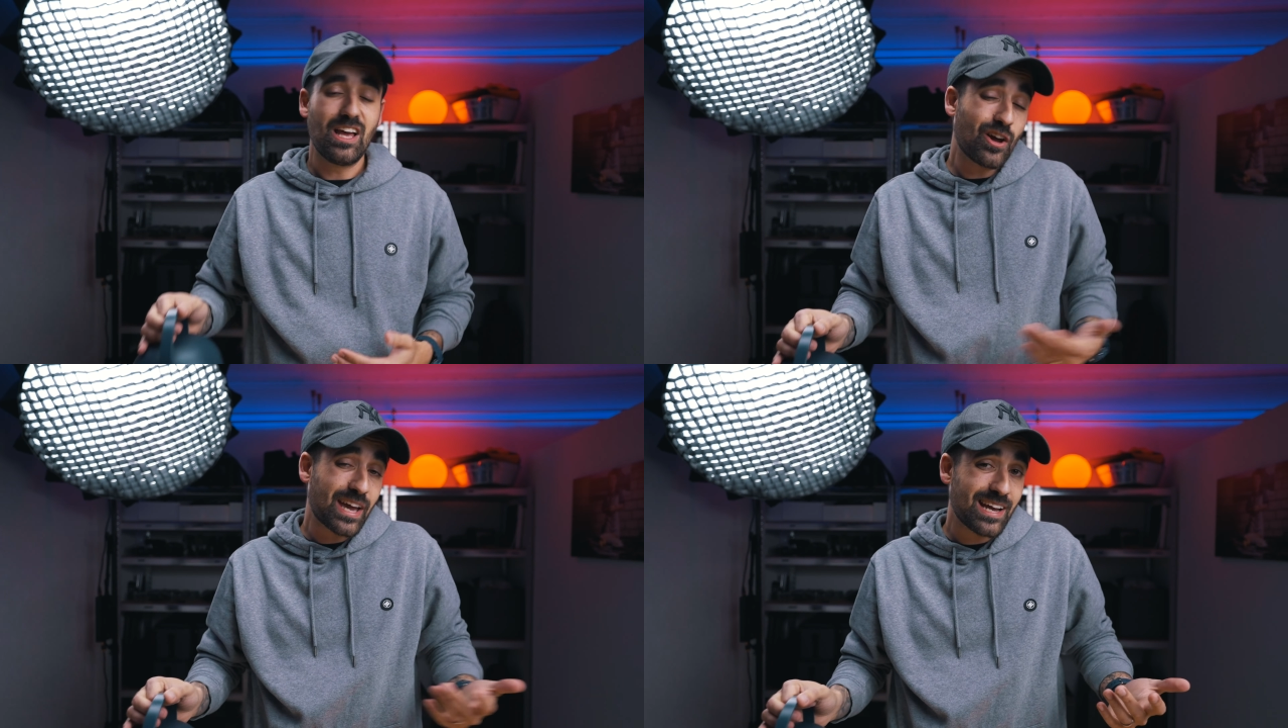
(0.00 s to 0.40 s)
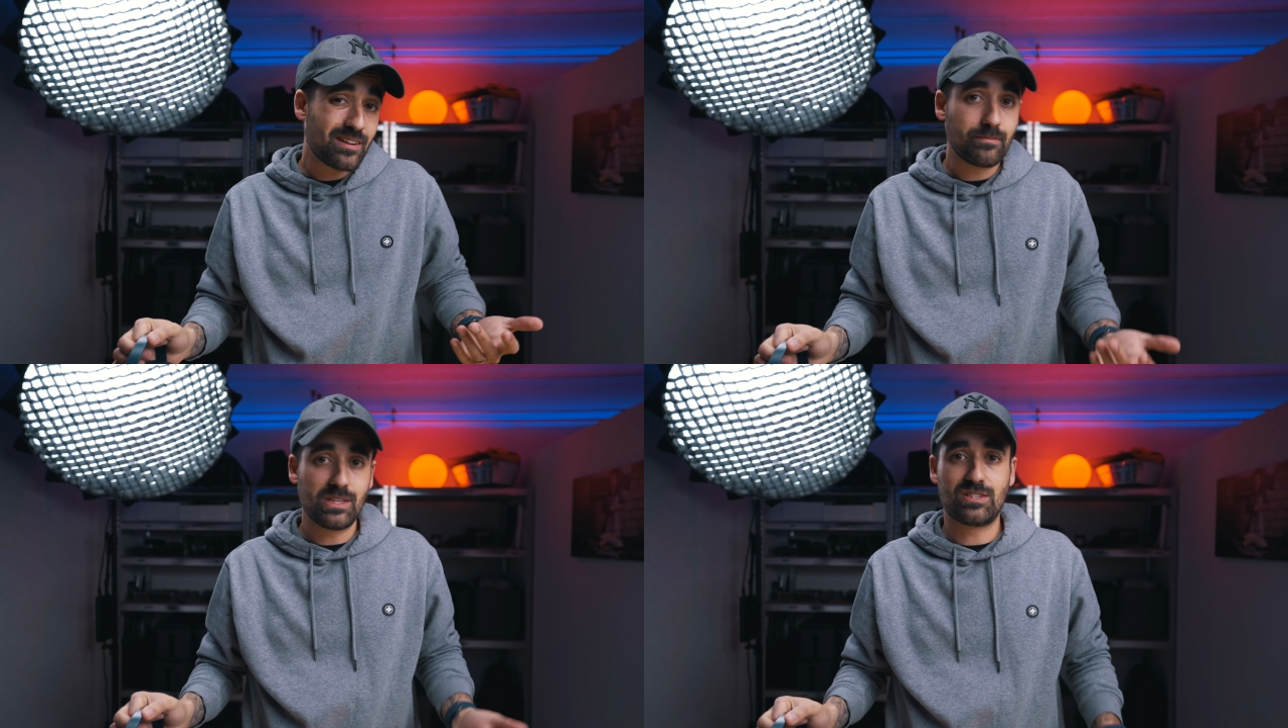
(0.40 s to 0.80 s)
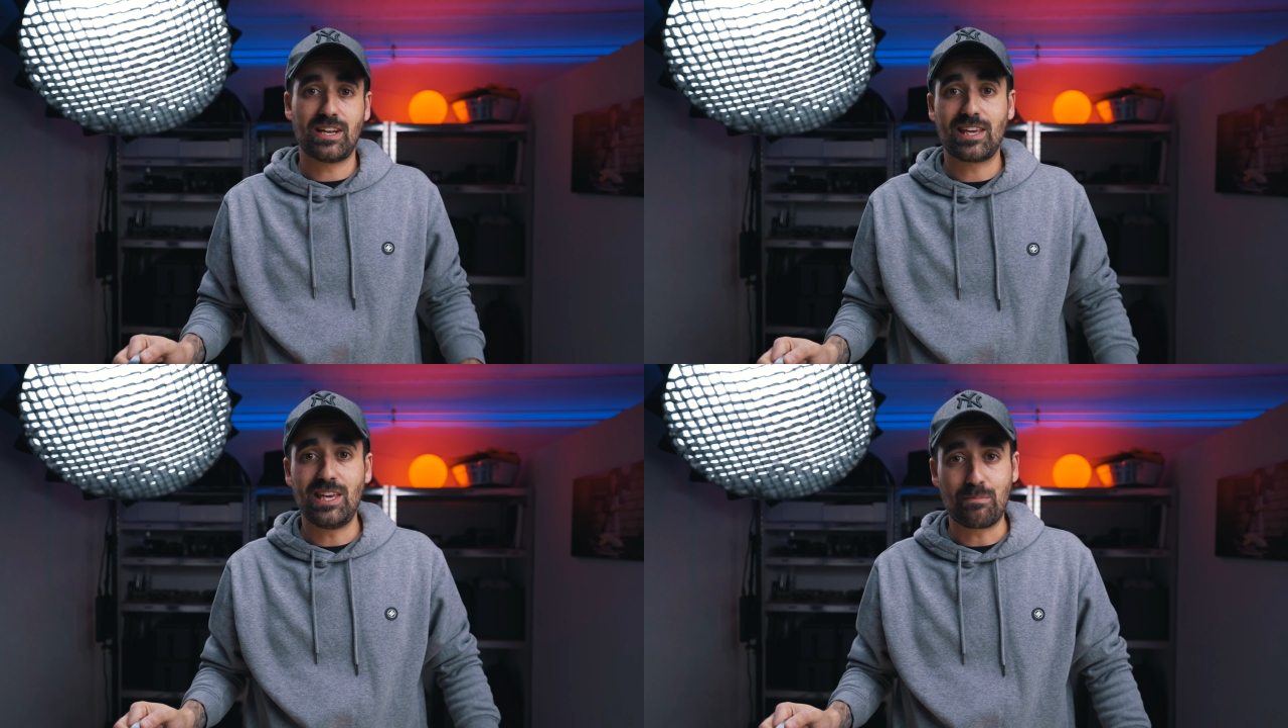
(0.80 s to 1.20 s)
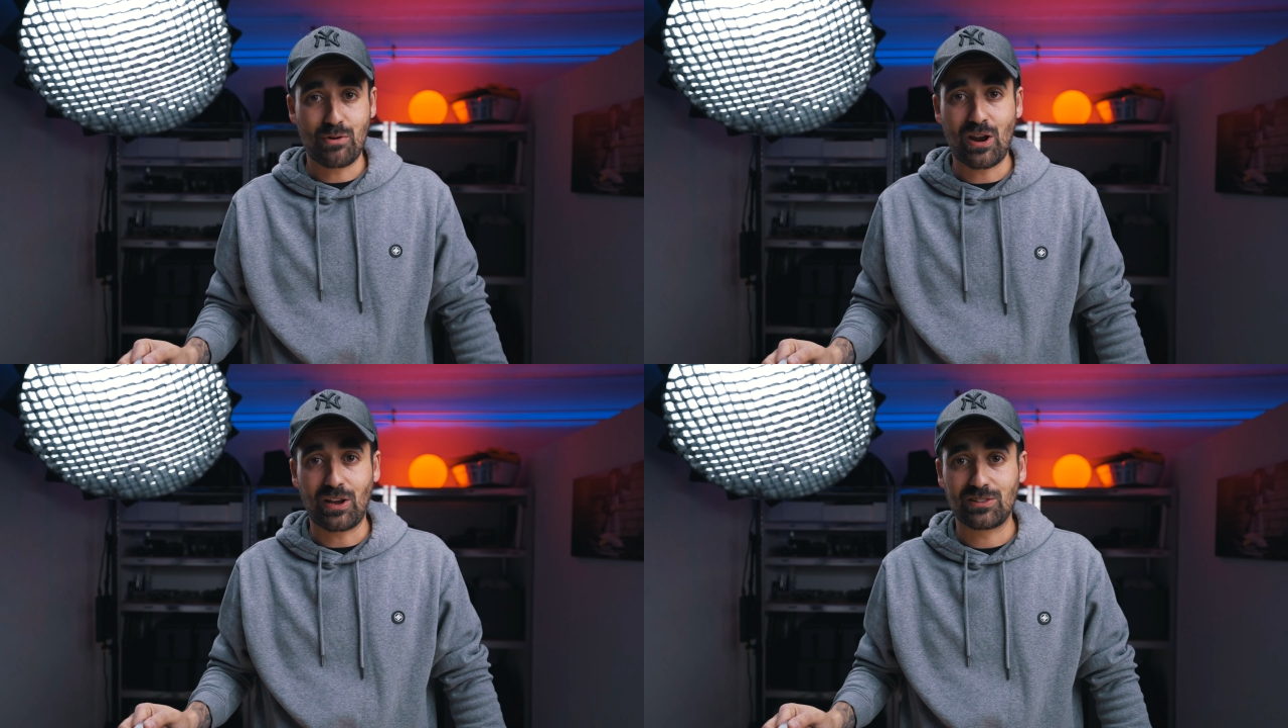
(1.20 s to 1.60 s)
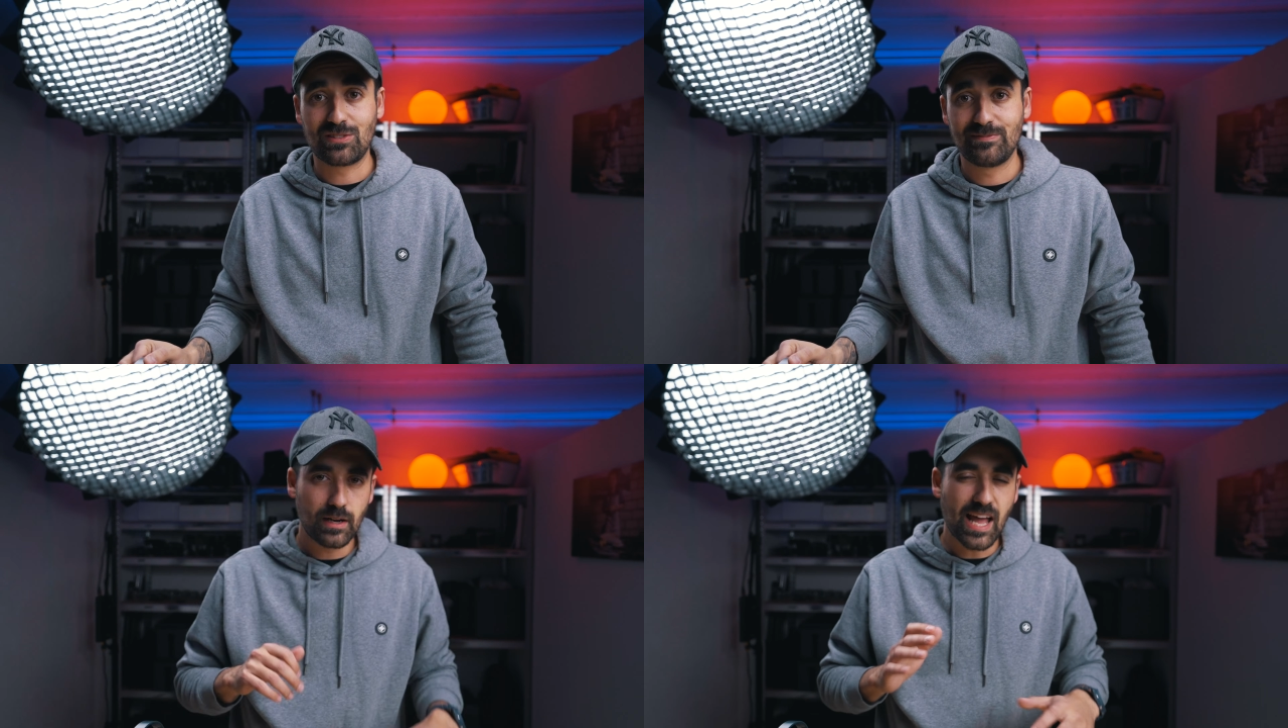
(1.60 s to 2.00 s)
Again, it's an IKEA
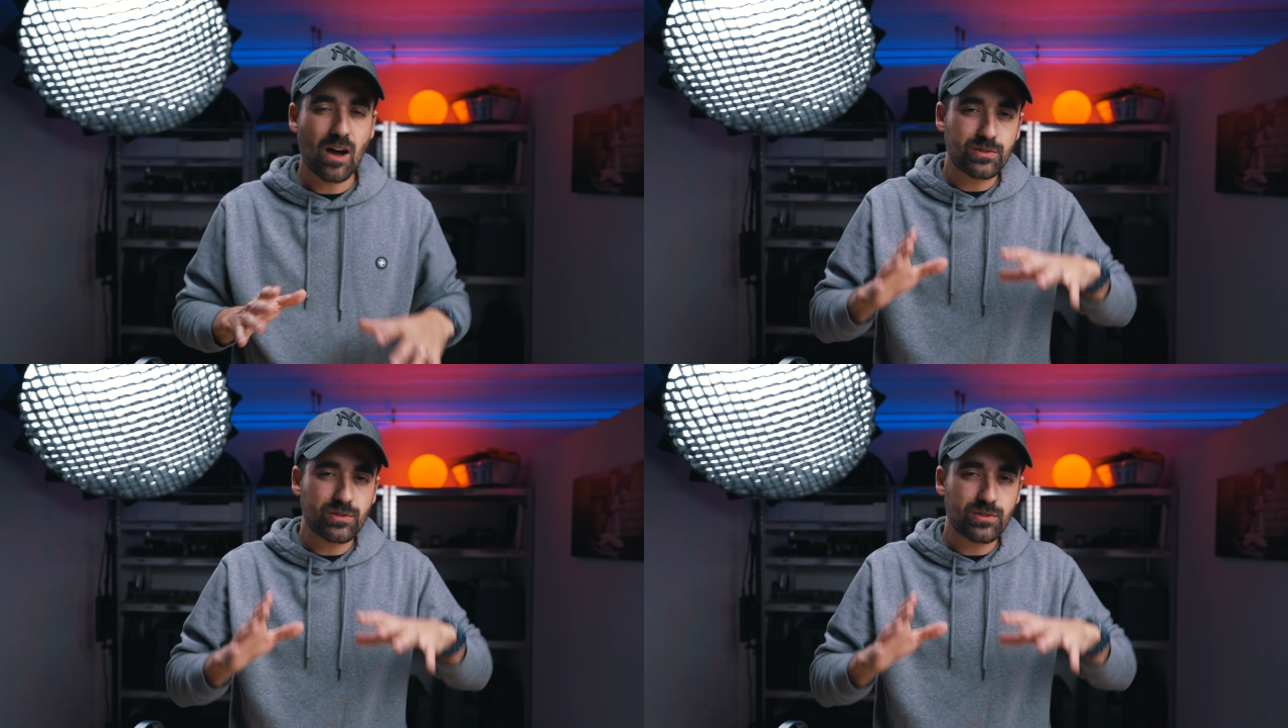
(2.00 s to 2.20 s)
product. Now,